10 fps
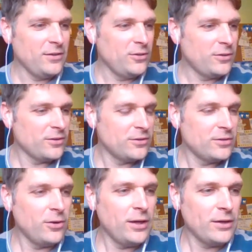You can
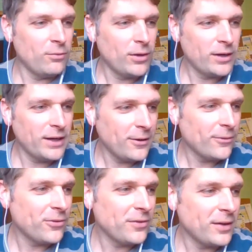go ahead and work
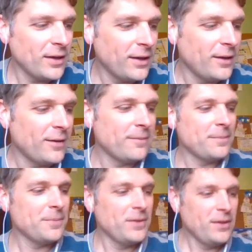out
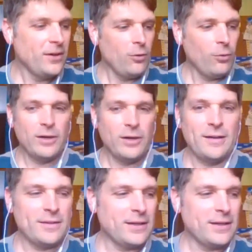the